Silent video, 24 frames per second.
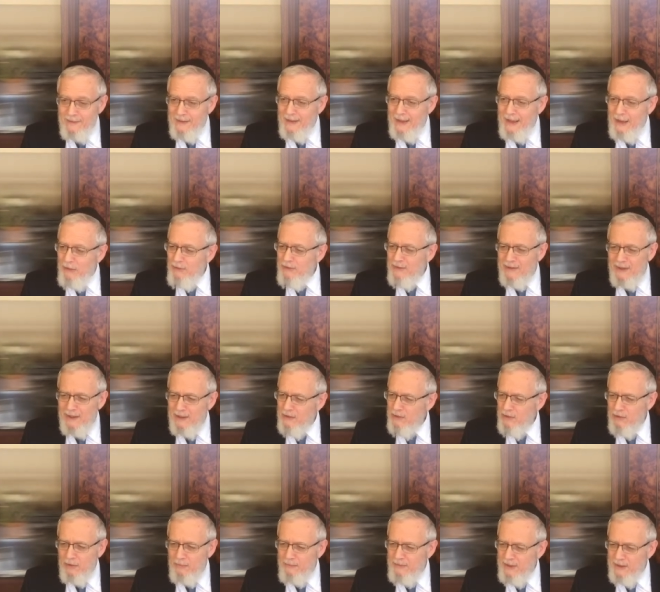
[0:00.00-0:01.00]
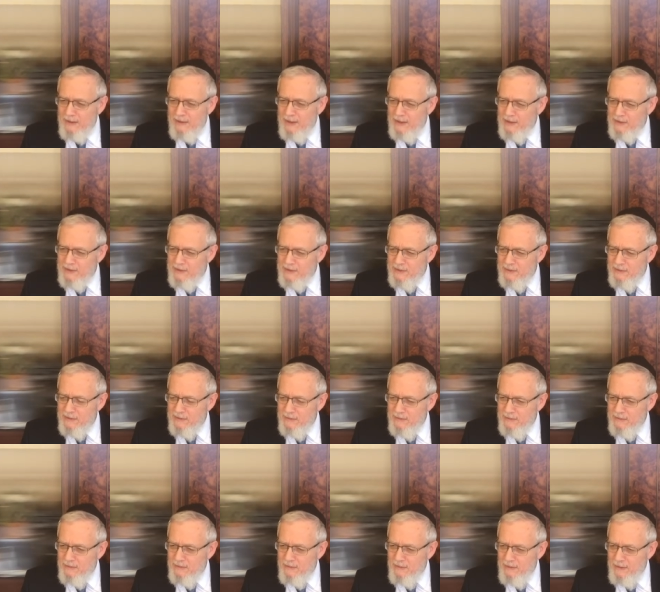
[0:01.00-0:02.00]
how could Lech Lecha be a test?
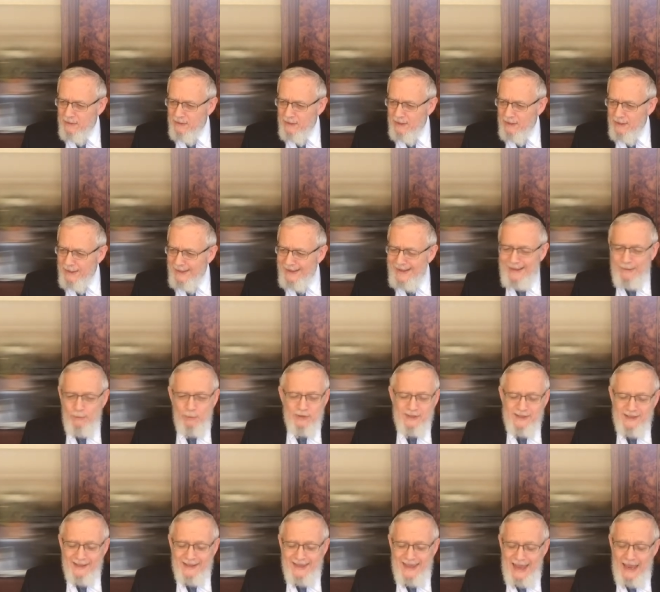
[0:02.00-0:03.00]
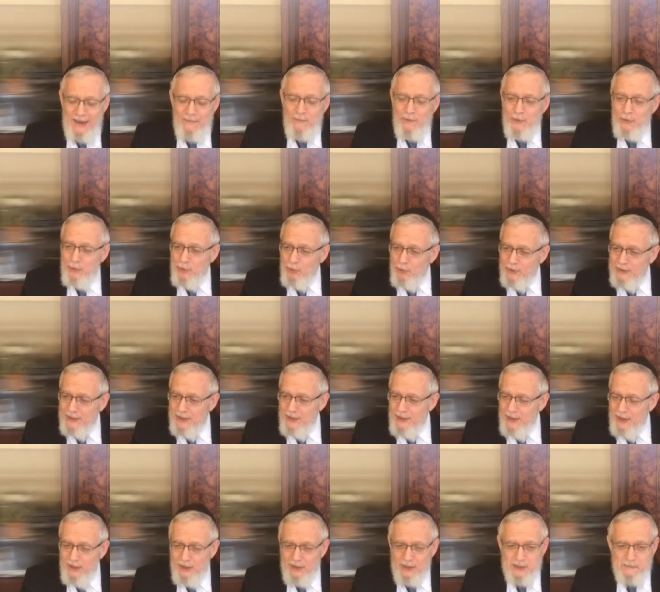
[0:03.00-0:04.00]
He was in the cave for 13
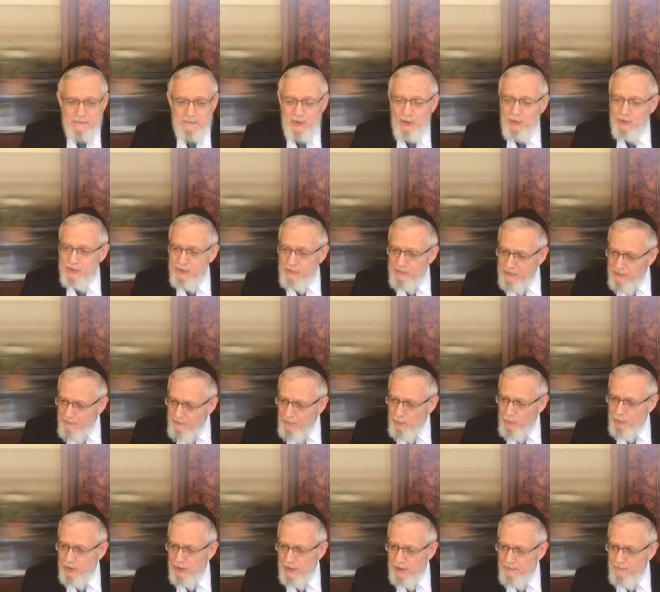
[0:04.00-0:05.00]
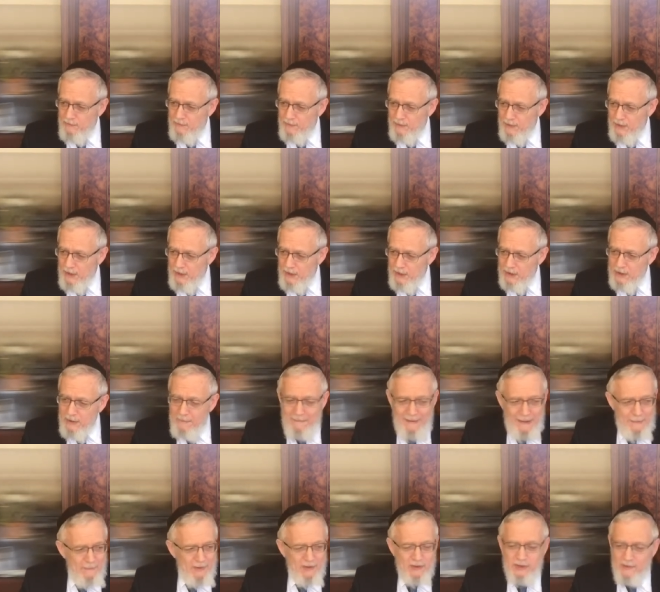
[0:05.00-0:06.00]
years because he was a fugitive. The
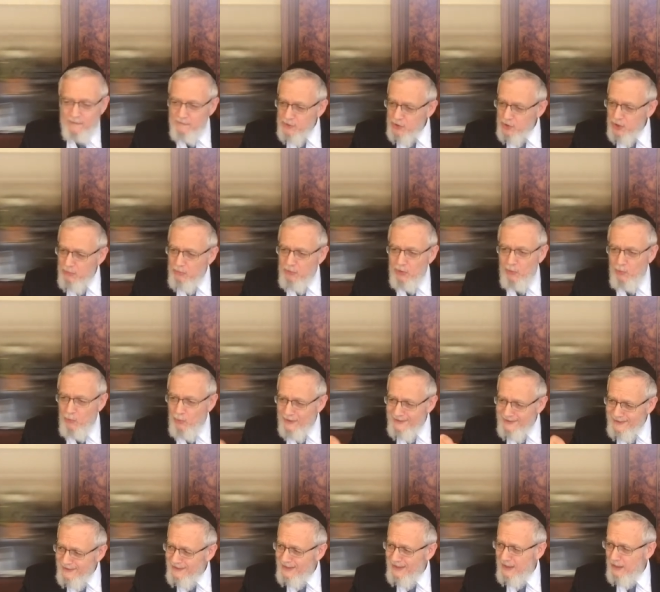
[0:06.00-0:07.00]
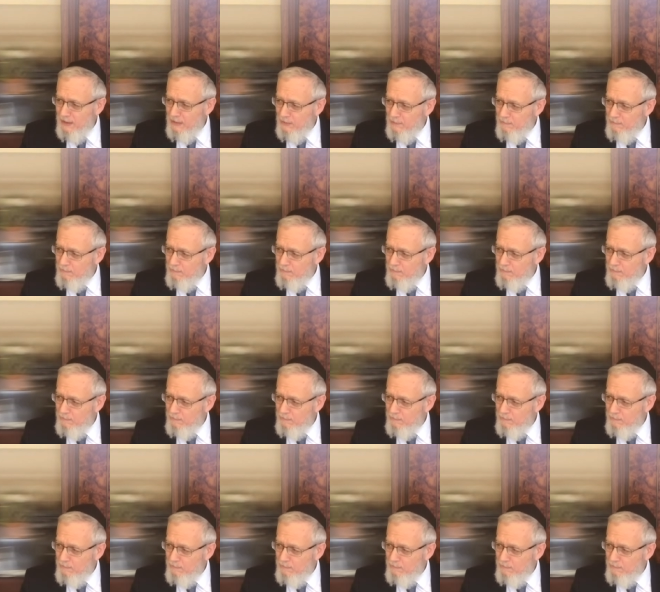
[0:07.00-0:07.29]
members of his community wanted to kill